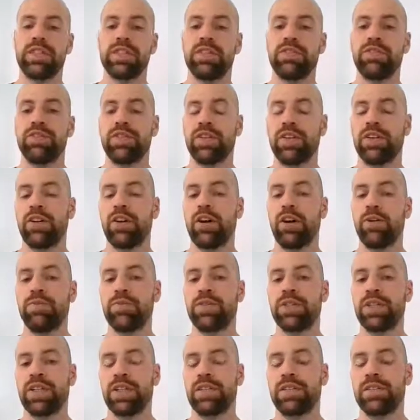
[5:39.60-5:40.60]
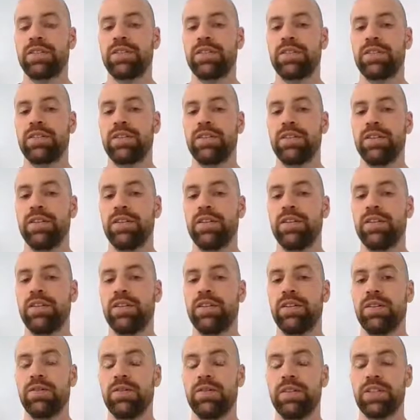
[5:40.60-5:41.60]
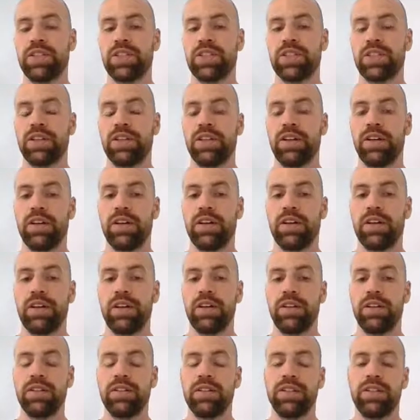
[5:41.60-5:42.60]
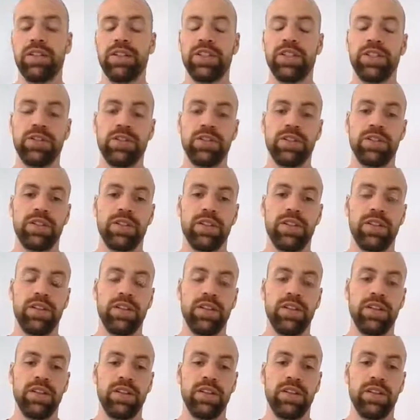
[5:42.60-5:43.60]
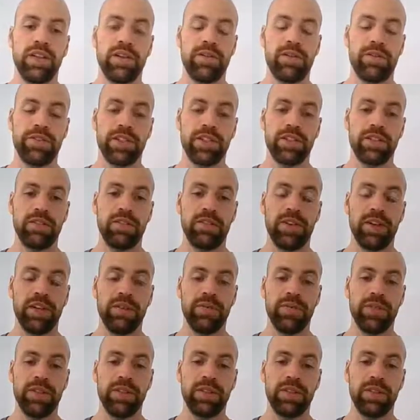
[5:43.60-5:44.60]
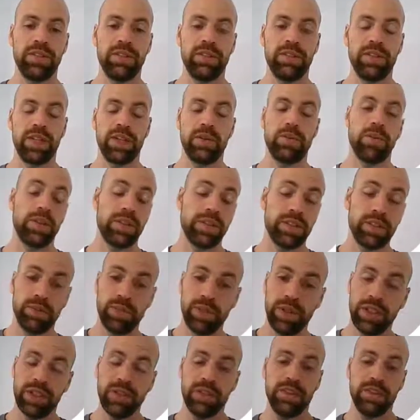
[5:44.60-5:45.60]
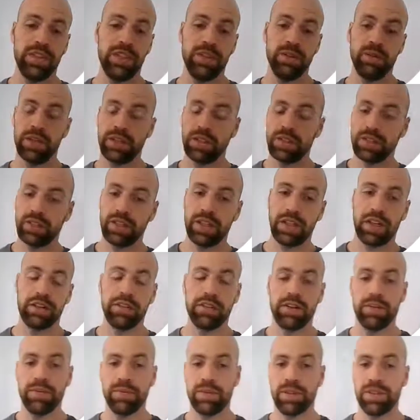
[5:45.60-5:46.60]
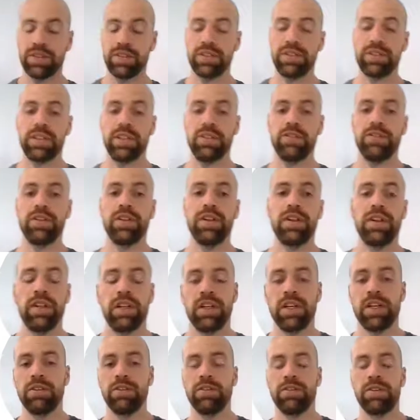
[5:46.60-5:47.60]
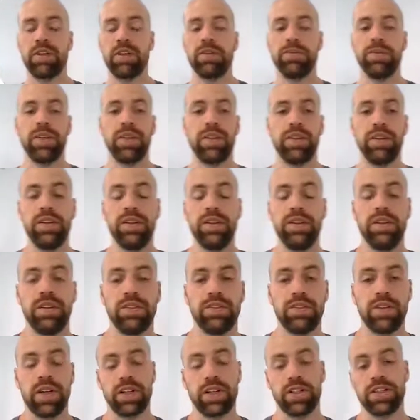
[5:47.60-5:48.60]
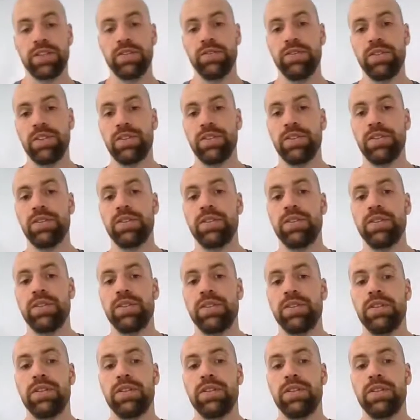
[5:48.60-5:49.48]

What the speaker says: different objects which are used in the MFS environment, like what is a PLC, what is a telegram, all this stuff, I would recommend the introduction video